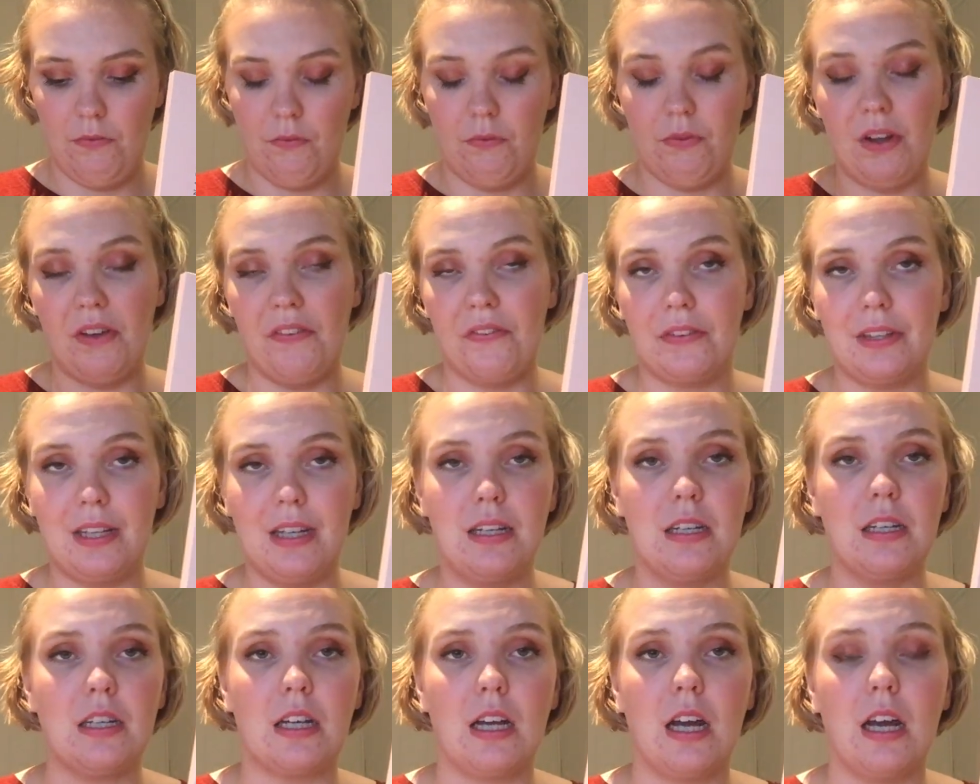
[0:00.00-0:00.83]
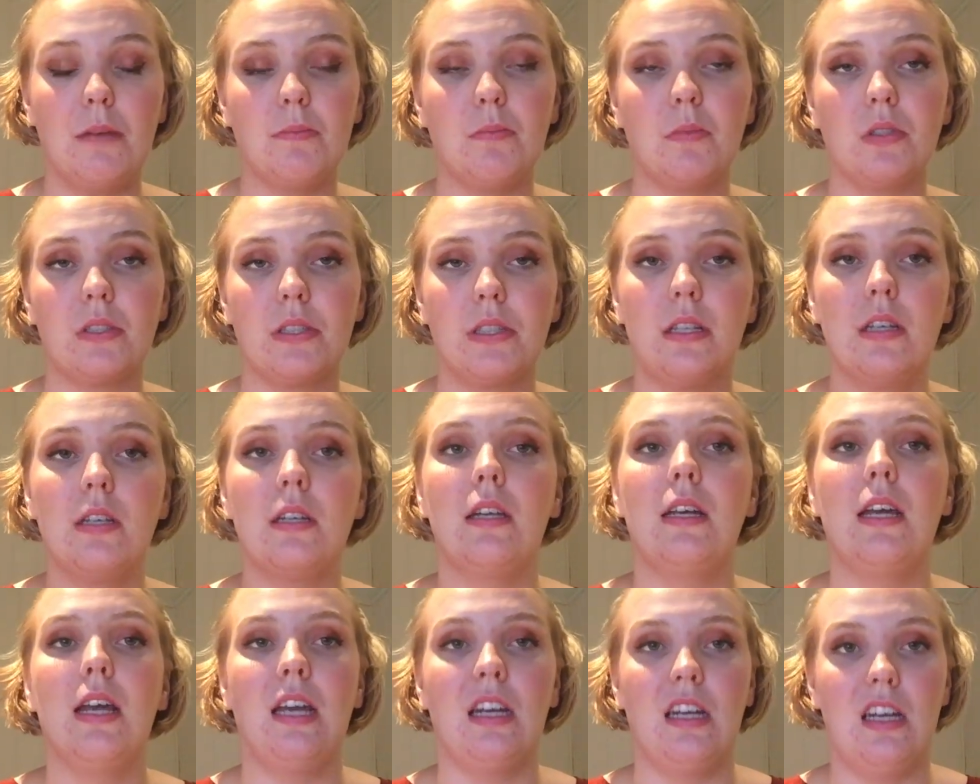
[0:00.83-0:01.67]
15 times
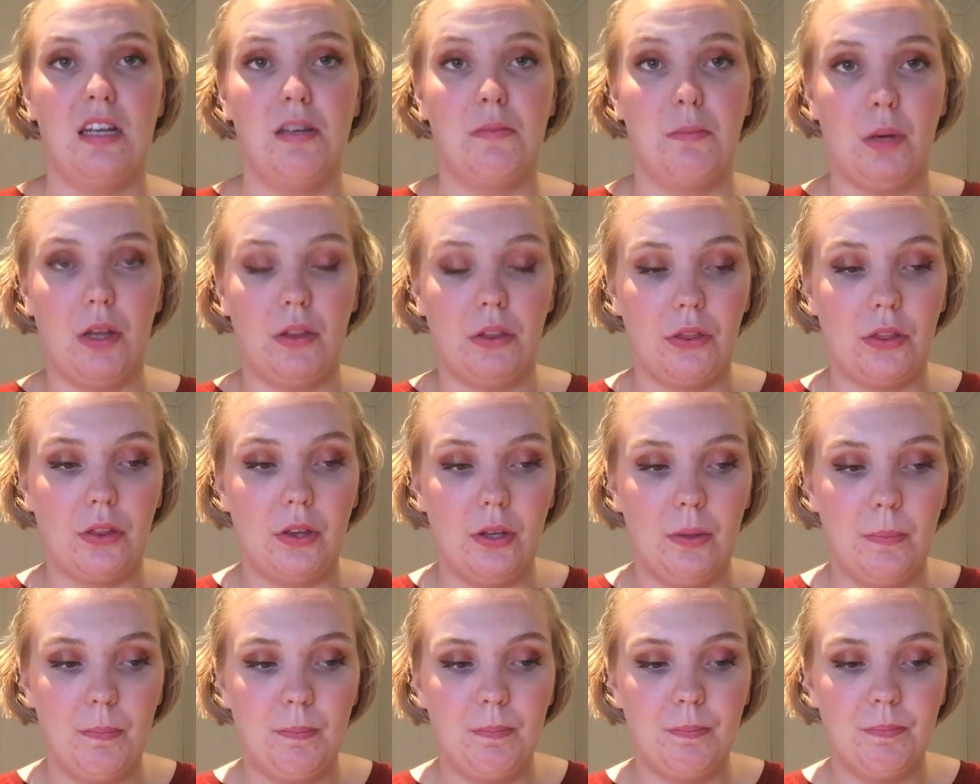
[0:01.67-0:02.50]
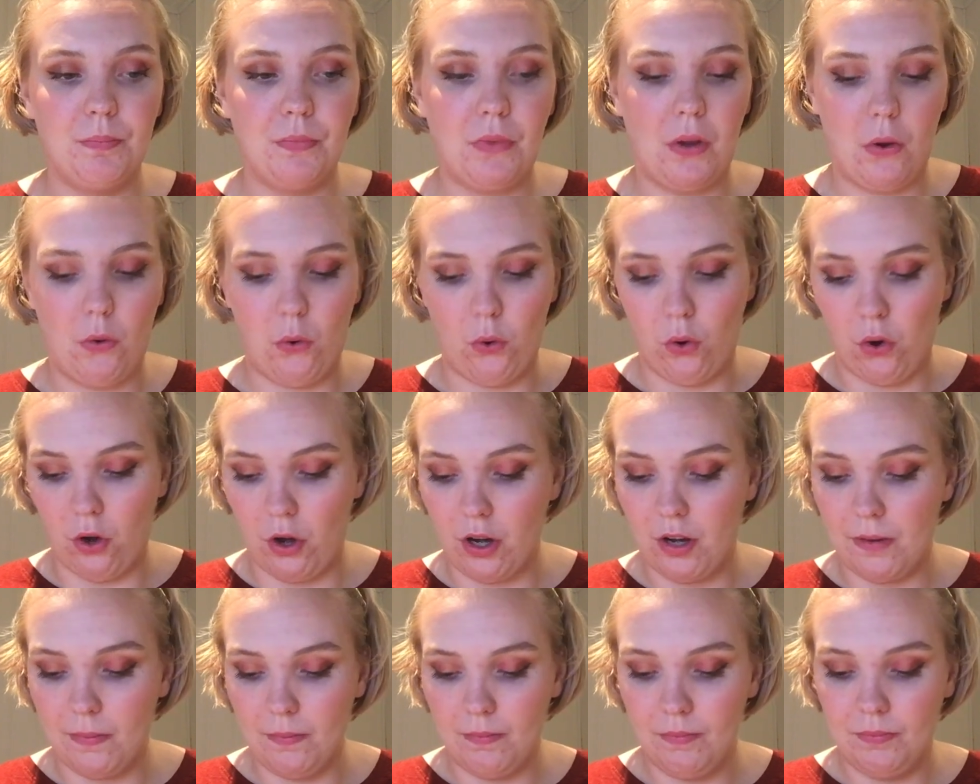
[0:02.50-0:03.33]
in a month,
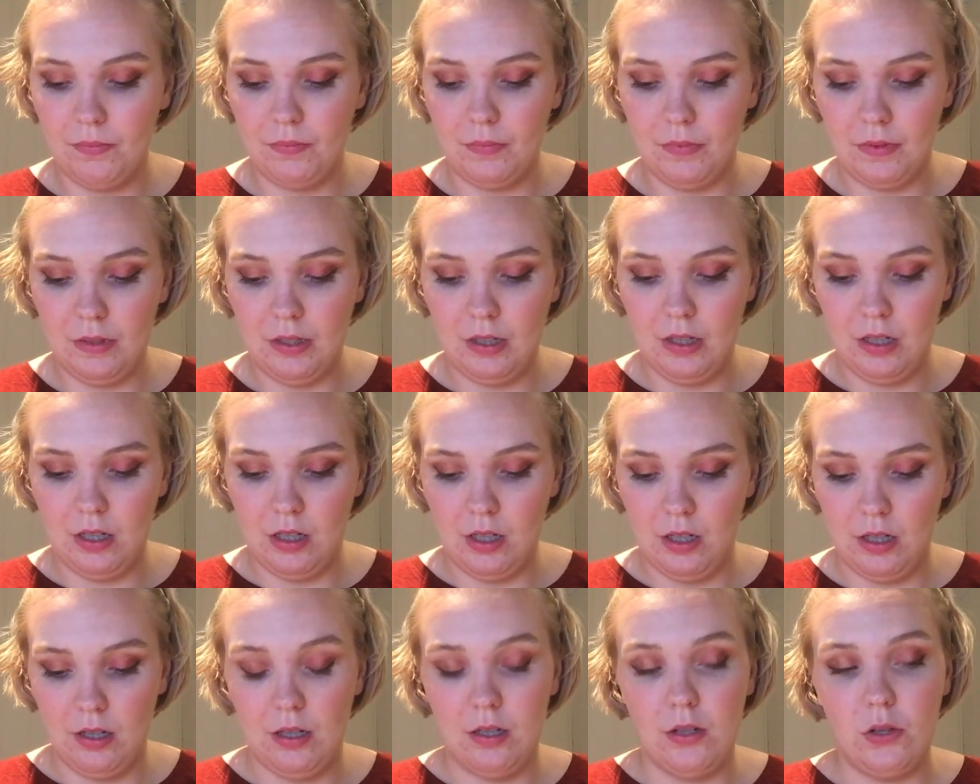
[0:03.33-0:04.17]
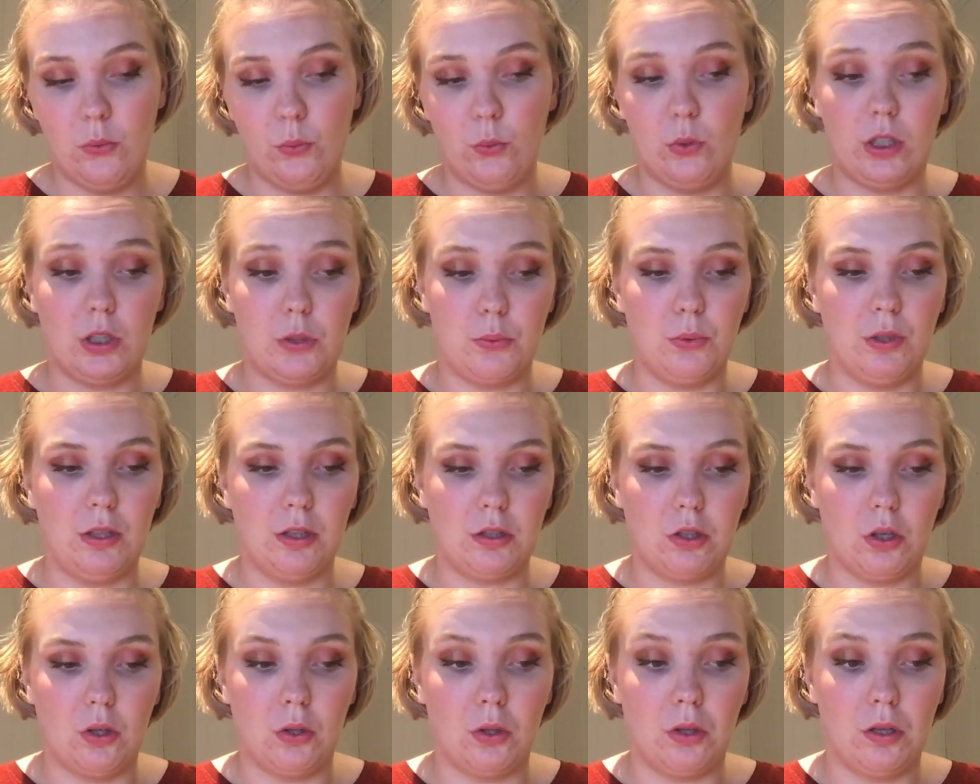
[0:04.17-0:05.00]
or which will
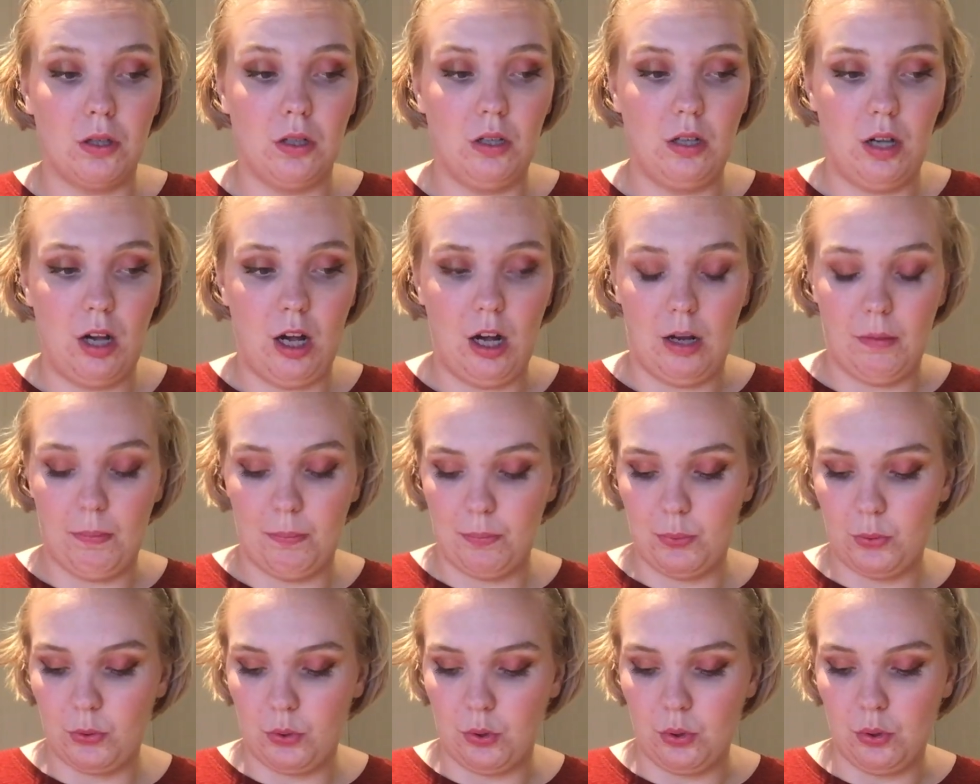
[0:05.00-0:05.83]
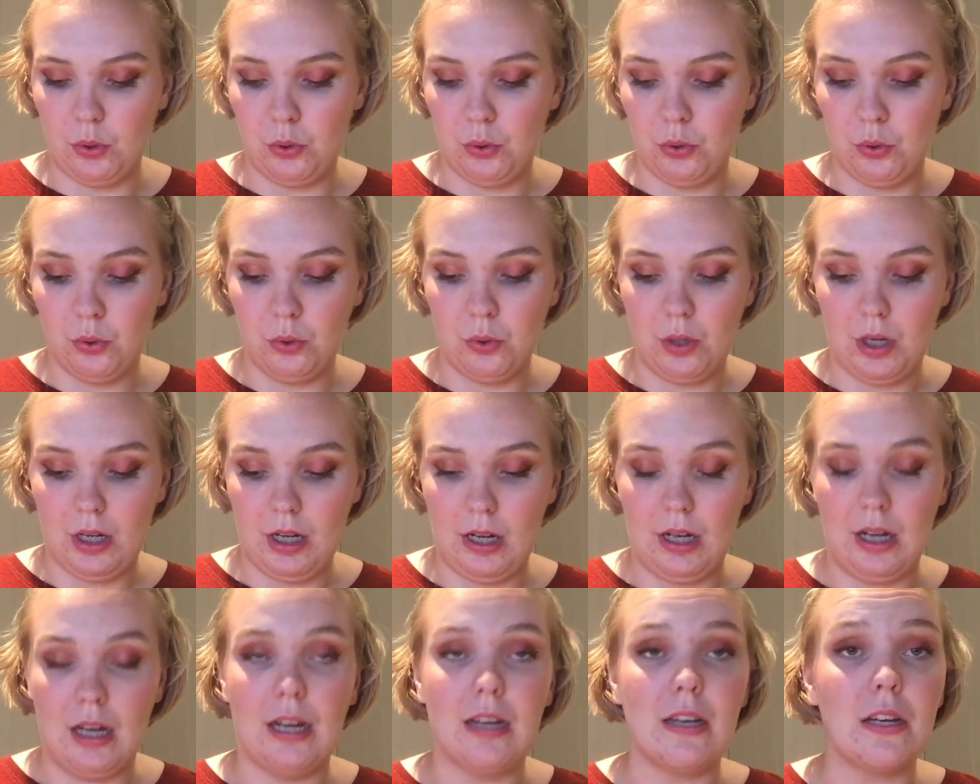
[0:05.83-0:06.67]
total up to
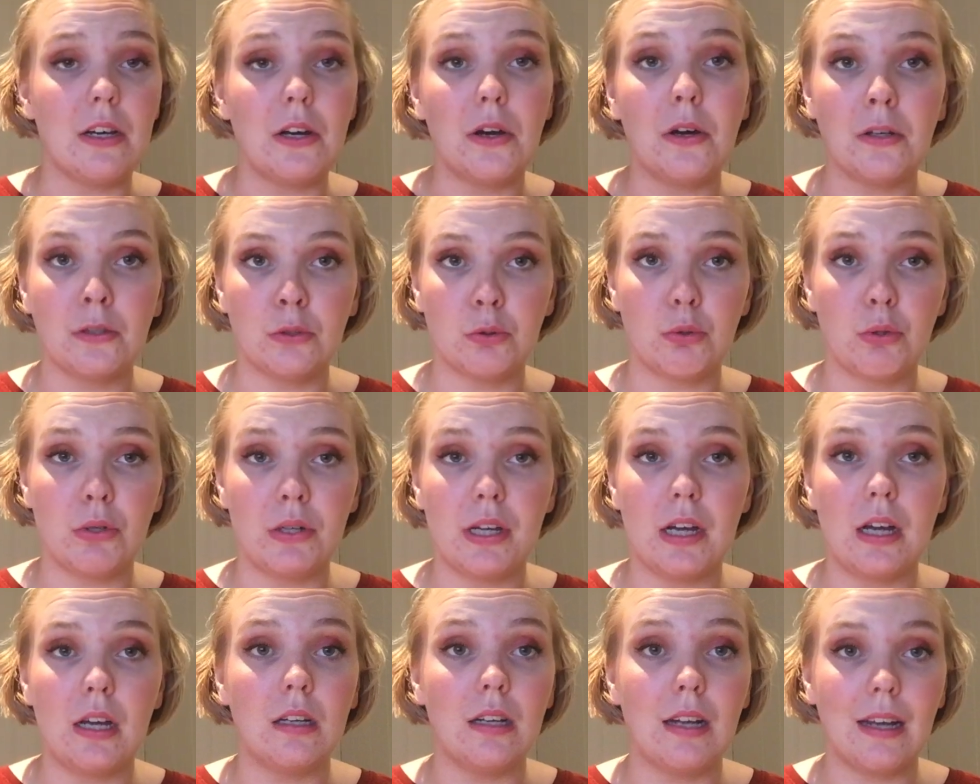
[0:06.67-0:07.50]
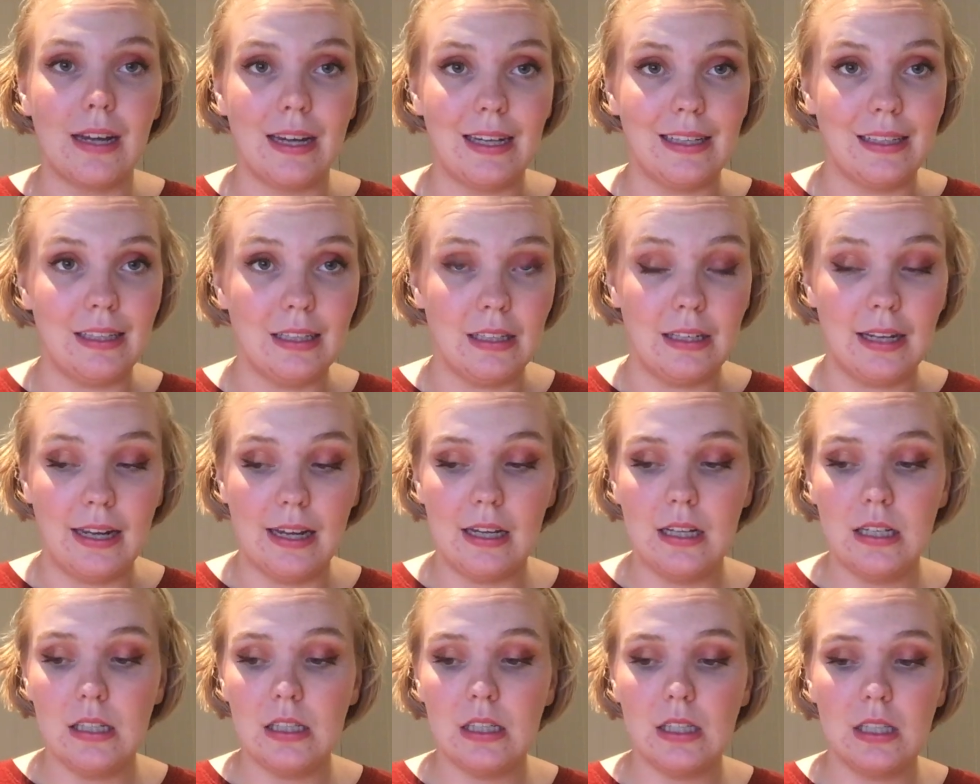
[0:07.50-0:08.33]
180
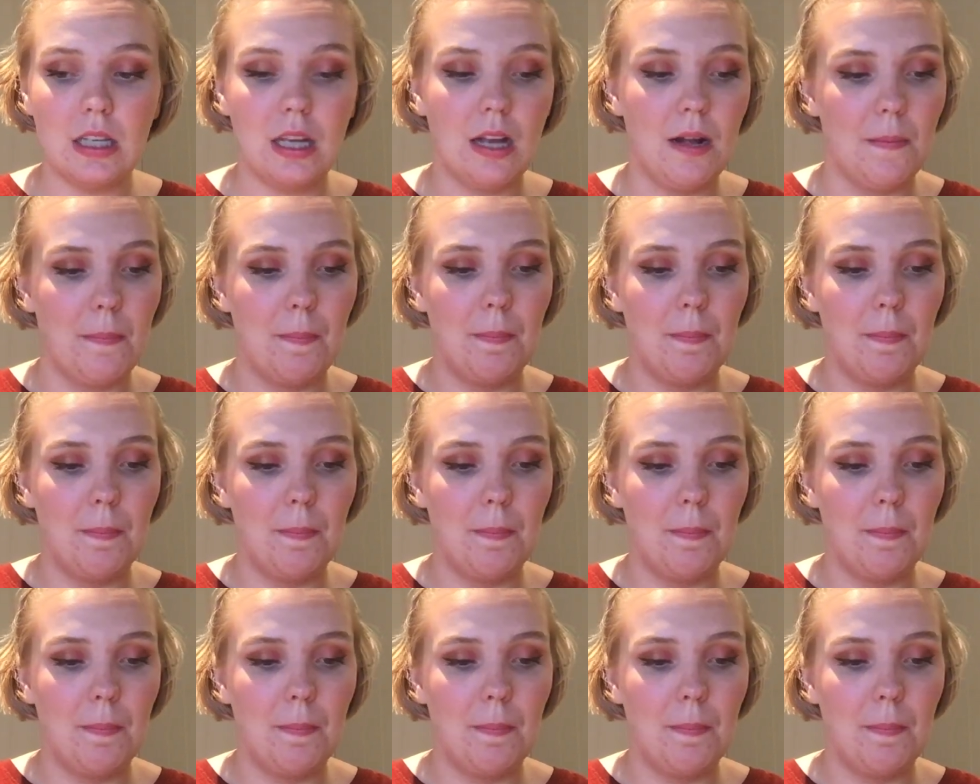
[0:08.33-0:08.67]
days,